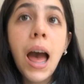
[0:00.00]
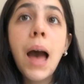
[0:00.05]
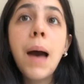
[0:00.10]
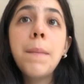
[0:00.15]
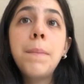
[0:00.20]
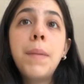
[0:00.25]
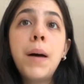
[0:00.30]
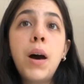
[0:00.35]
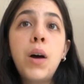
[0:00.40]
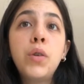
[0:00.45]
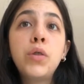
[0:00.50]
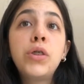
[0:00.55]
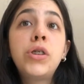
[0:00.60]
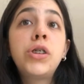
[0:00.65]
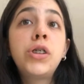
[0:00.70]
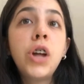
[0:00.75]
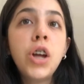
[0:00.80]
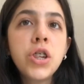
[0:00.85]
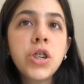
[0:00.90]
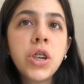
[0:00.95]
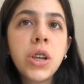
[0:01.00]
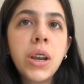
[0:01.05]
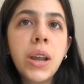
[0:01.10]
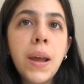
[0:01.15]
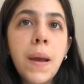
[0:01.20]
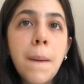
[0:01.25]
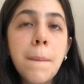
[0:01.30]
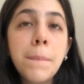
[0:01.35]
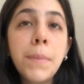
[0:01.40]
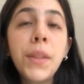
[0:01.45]
about
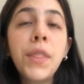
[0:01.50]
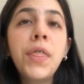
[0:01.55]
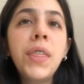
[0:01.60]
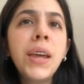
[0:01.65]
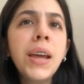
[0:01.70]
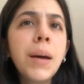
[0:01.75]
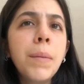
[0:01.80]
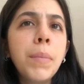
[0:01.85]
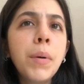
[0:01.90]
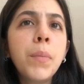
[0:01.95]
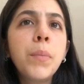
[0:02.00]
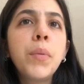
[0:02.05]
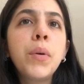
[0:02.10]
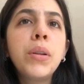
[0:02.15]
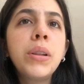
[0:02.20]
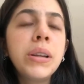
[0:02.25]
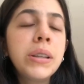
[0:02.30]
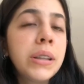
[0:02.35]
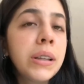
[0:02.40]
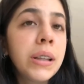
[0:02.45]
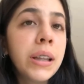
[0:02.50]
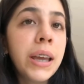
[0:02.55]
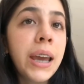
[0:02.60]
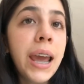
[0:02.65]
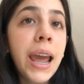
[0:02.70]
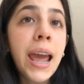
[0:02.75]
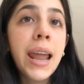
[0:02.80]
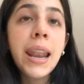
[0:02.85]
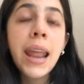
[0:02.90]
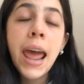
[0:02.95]
society, but think about politically
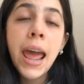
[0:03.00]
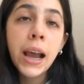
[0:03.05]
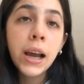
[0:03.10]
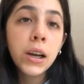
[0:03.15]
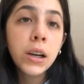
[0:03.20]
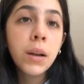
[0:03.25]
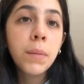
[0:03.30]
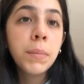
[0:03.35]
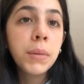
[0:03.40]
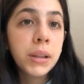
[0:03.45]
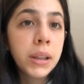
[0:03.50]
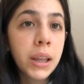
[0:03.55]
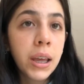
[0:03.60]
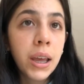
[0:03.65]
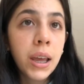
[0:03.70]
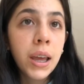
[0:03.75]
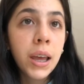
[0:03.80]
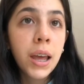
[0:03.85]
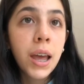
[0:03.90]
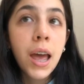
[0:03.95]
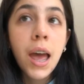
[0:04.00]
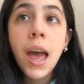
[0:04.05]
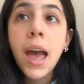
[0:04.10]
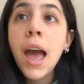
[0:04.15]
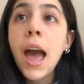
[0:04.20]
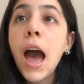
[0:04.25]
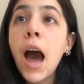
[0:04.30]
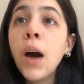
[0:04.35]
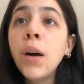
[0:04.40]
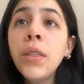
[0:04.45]
and economically,
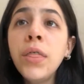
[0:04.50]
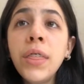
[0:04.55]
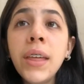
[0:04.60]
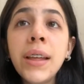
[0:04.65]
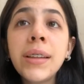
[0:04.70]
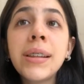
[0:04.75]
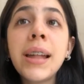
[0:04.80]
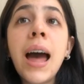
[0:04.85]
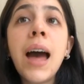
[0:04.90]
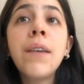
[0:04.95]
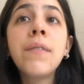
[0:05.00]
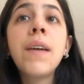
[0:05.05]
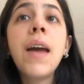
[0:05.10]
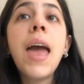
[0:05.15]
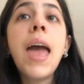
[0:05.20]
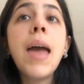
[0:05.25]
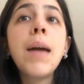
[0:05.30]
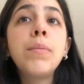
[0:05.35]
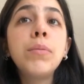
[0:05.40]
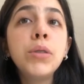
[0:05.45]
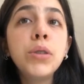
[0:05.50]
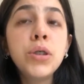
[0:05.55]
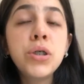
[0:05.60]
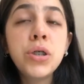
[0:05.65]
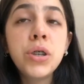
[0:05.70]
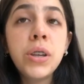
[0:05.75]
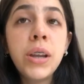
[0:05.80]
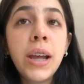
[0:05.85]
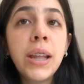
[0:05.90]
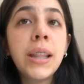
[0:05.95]
how things have
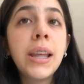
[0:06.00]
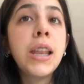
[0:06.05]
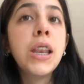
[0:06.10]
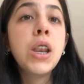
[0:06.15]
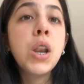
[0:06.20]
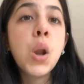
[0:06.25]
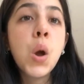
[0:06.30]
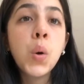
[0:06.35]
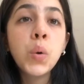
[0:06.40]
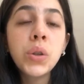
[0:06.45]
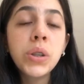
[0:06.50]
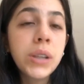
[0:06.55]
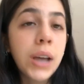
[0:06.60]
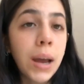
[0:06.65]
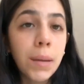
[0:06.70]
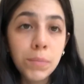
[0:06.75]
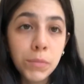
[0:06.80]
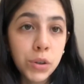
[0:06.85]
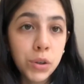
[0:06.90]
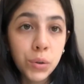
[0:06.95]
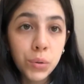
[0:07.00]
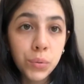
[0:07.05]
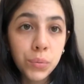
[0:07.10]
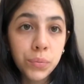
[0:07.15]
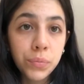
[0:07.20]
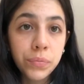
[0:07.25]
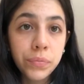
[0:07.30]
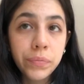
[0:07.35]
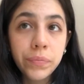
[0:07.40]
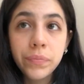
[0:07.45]
evolutionated in no time too.
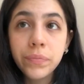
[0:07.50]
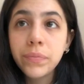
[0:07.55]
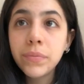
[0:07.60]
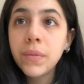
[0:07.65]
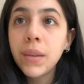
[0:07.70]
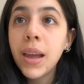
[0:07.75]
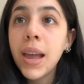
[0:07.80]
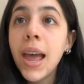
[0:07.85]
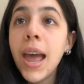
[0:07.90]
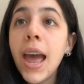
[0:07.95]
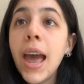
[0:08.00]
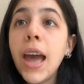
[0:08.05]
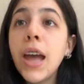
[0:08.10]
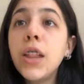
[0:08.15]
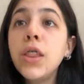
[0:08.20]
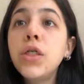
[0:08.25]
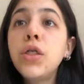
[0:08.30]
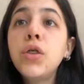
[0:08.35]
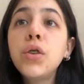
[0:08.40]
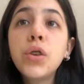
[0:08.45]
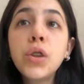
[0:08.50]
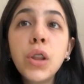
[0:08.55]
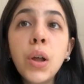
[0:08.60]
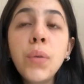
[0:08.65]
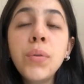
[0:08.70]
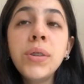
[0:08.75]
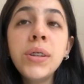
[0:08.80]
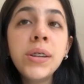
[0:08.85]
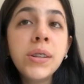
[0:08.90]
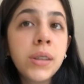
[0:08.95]
And to
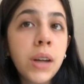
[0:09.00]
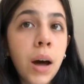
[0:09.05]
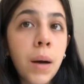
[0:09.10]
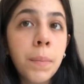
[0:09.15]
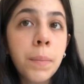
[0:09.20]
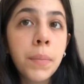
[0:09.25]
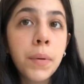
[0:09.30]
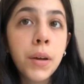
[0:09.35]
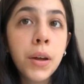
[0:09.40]
close this up,